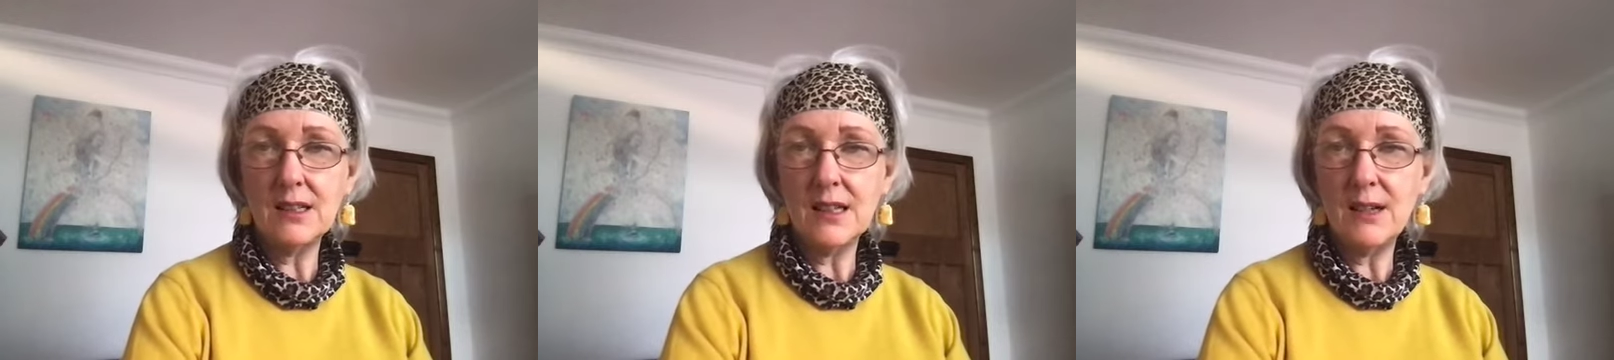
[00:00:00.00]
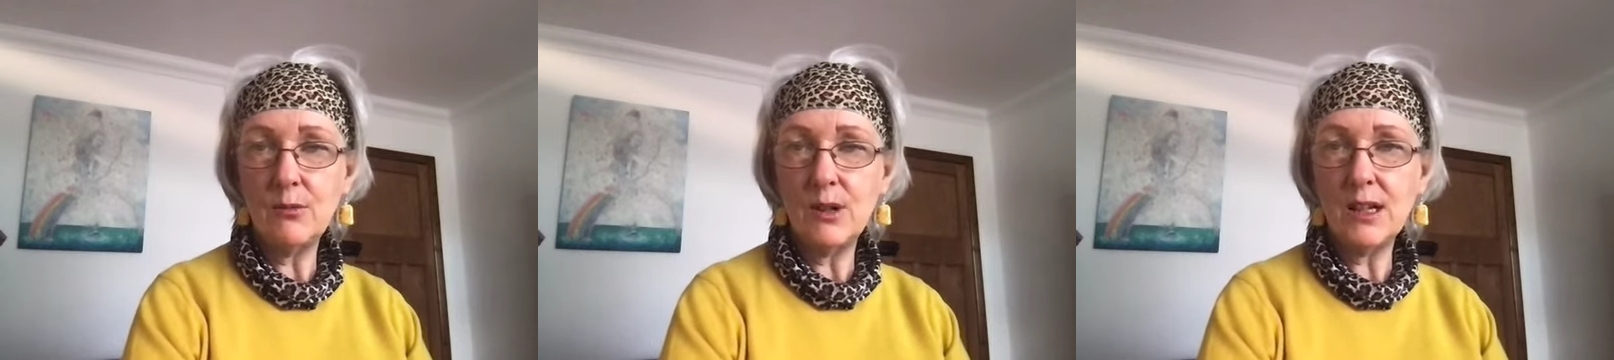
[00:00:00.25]
And
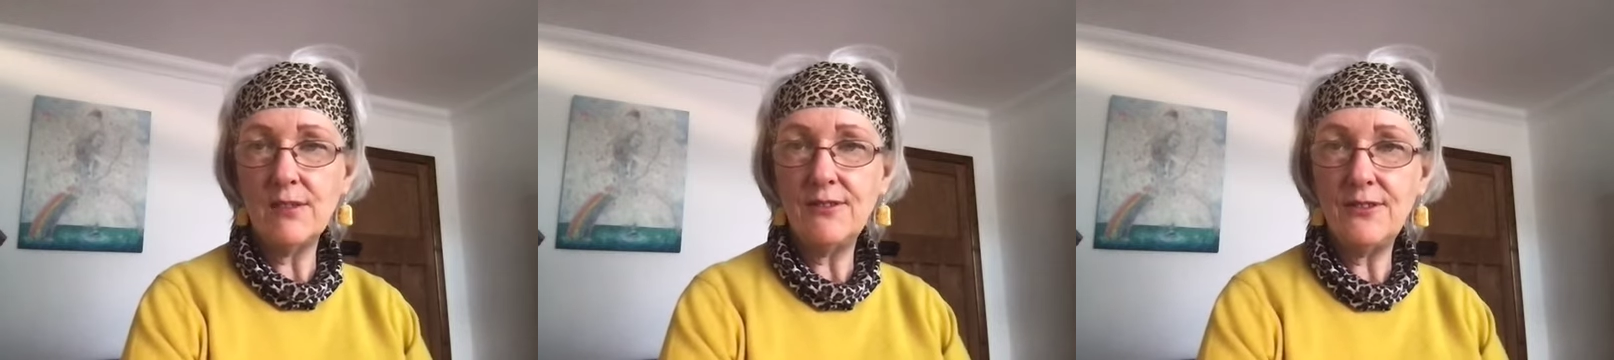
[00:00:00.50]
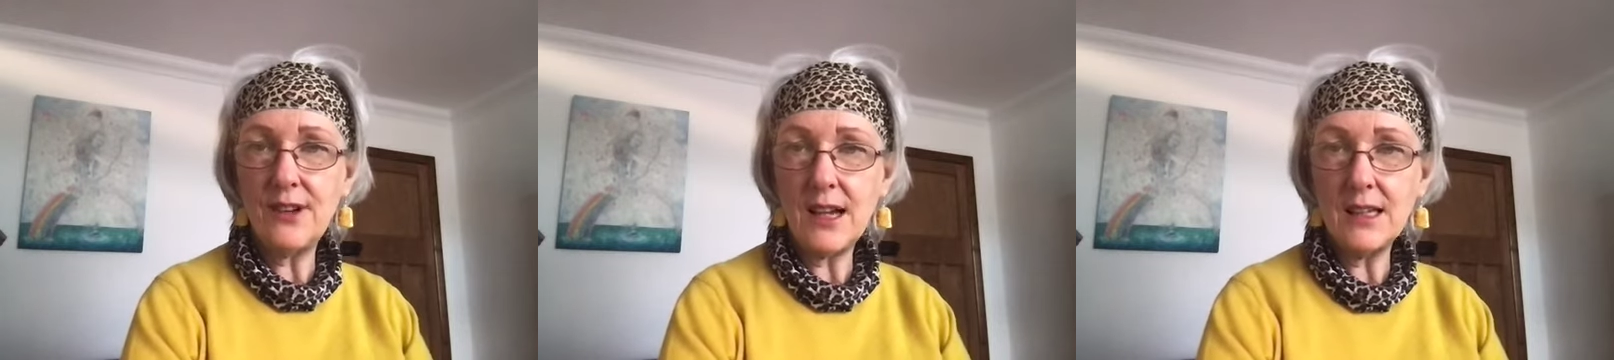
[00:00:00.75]
if we can
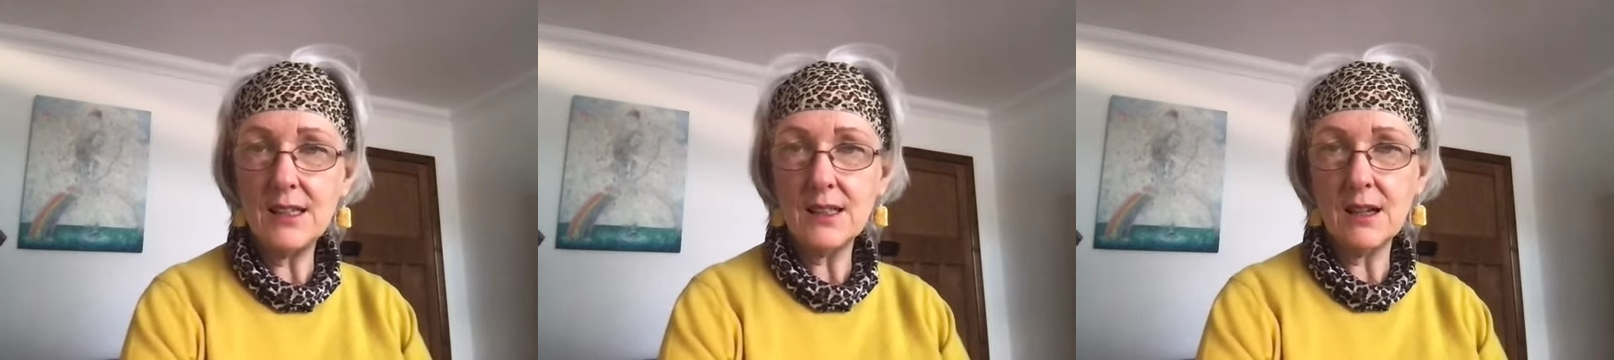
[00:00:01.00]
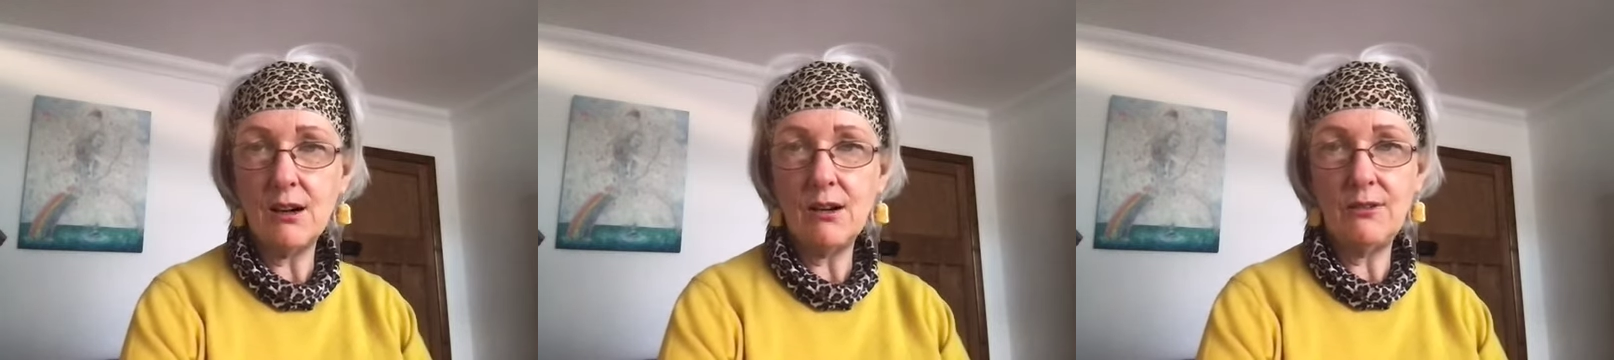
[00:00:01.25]
face
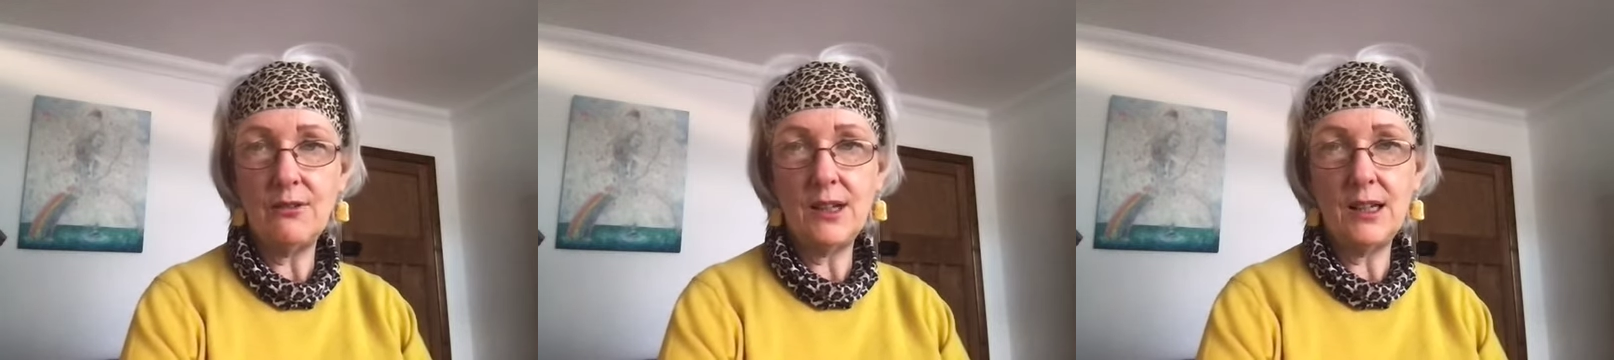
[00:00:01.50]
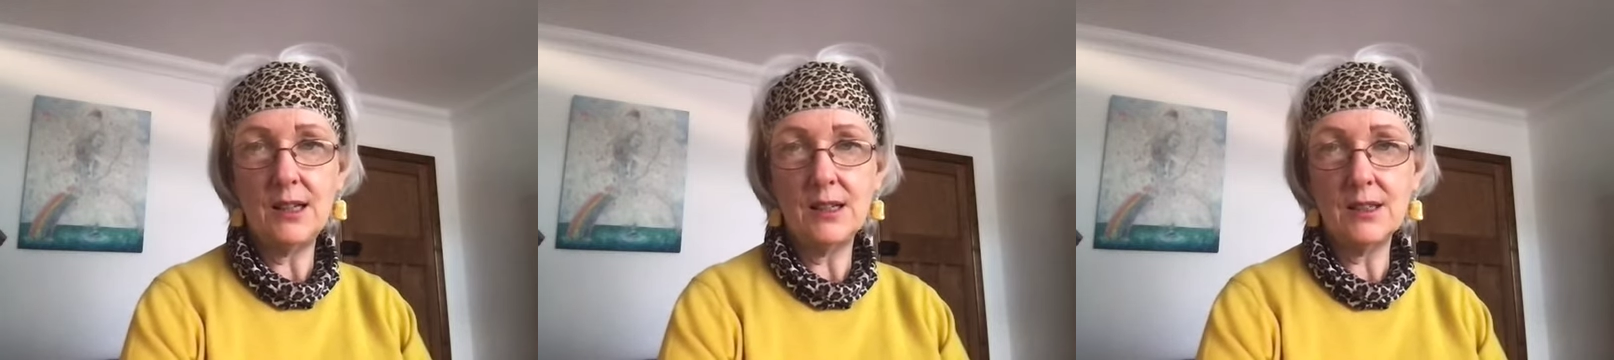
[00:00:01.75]
our
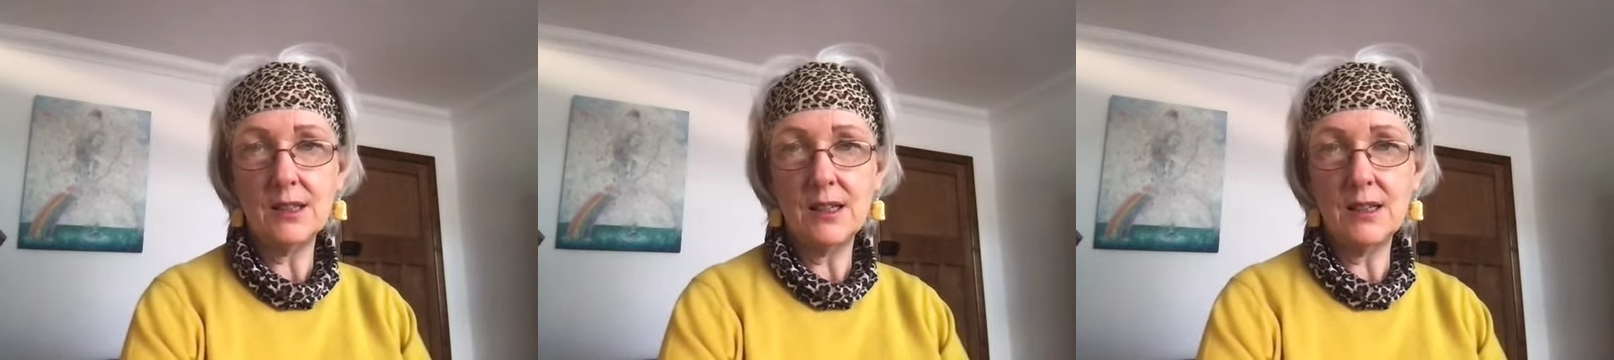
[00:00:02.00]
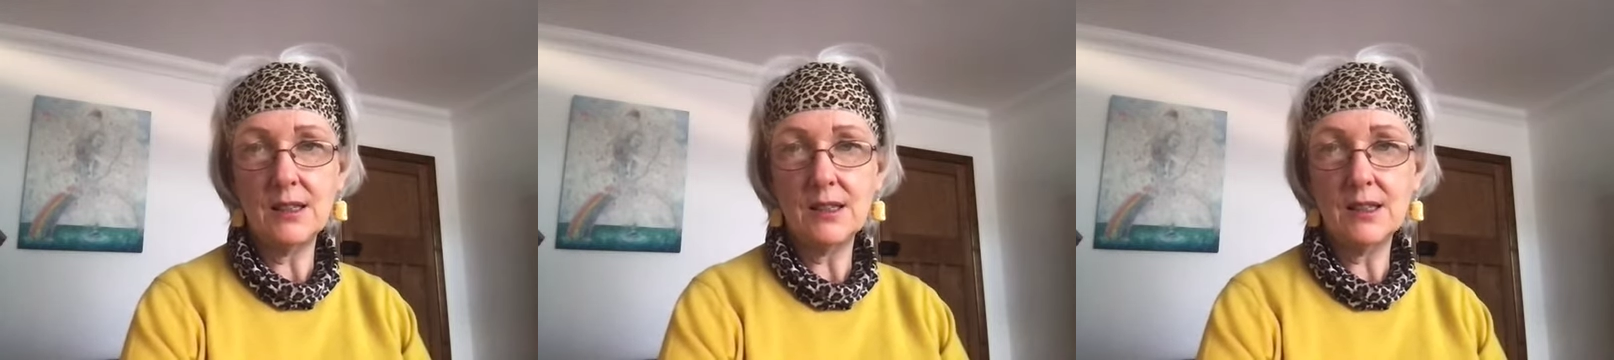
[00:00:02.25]

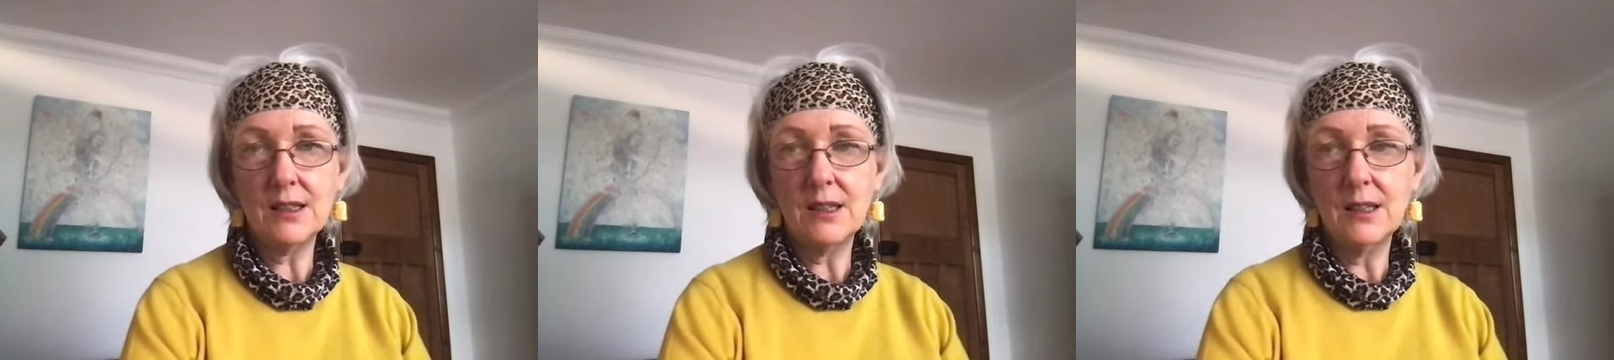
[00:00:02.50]
fearlessness,